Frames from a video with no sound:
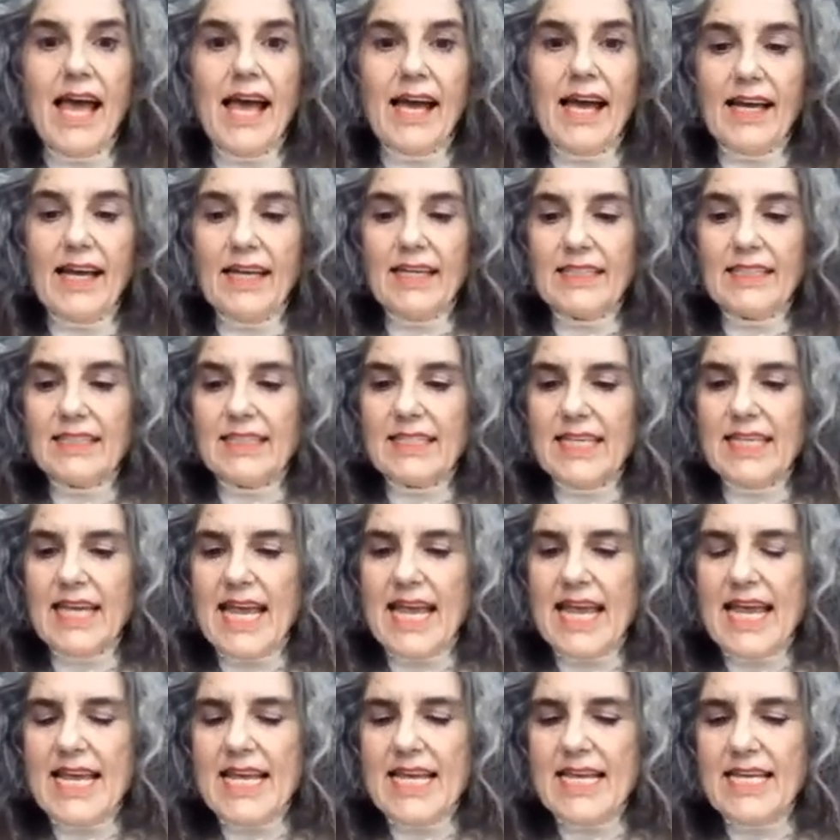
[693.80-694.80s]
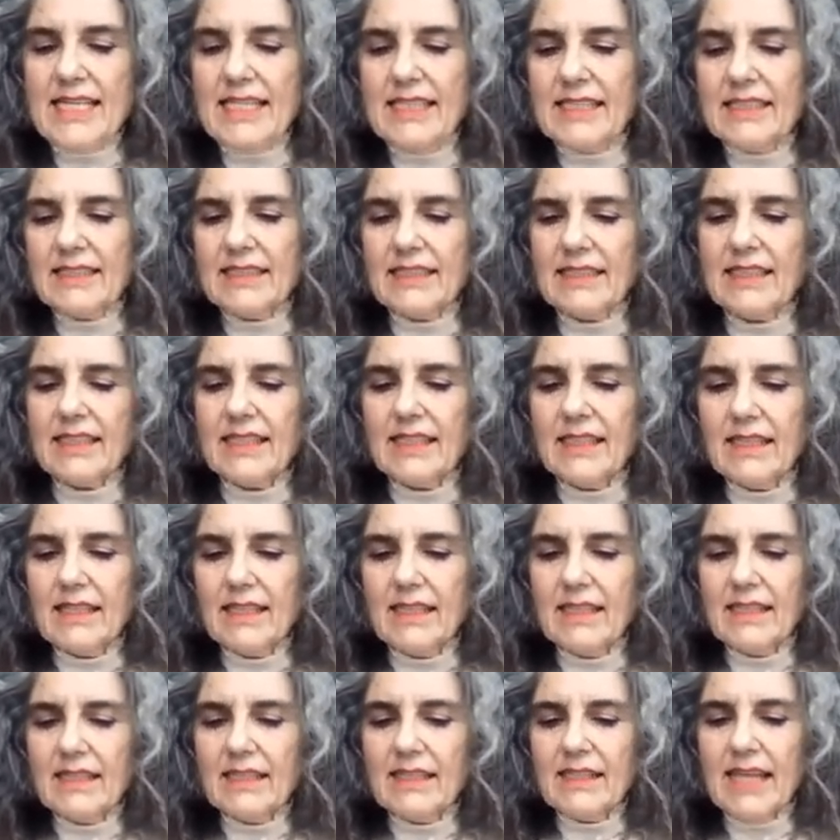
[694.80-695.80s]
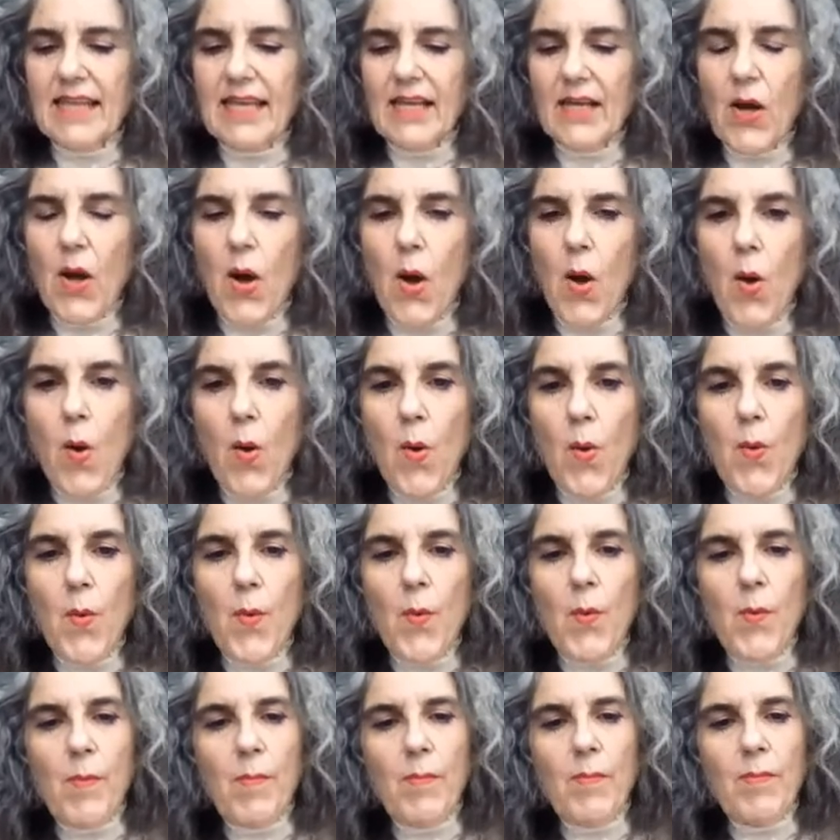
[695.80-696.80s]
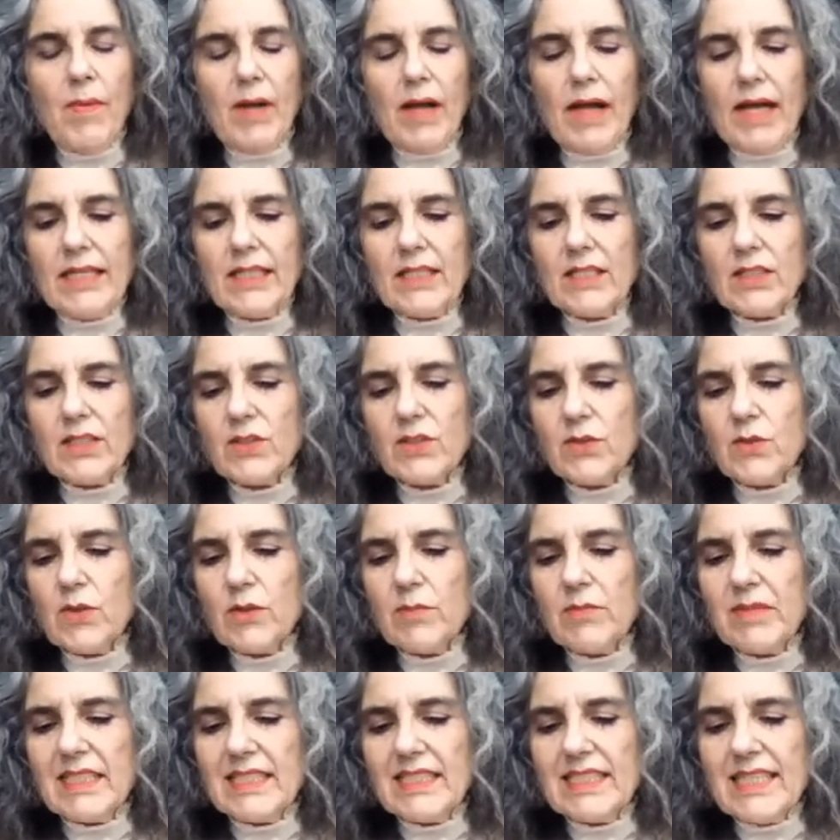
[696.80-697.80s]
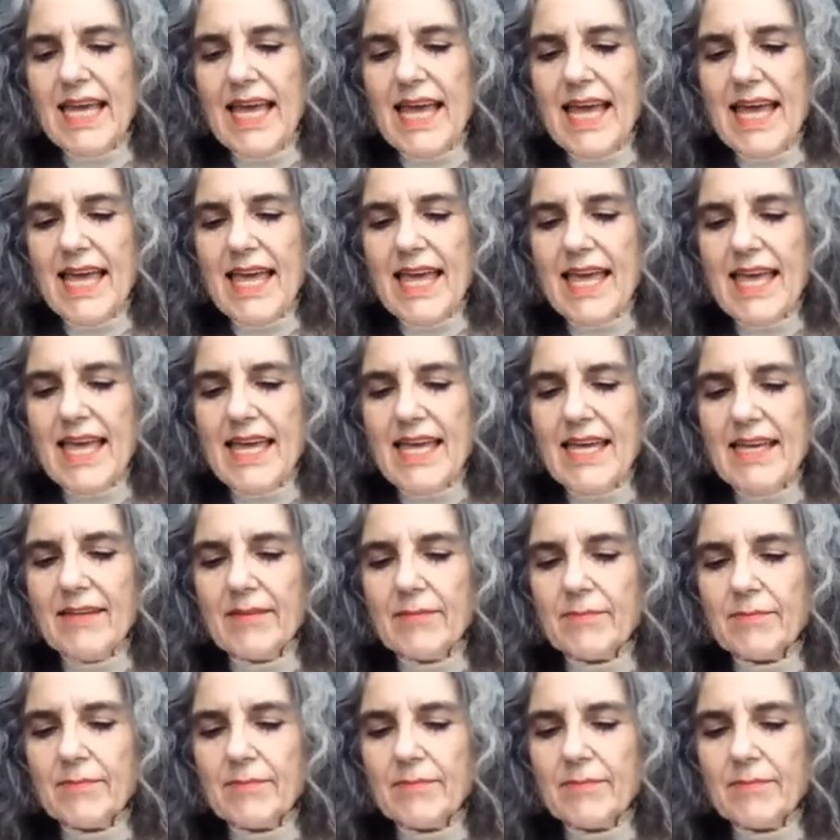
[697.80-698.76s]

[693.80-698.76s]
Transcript: and contained like home on a stormy day.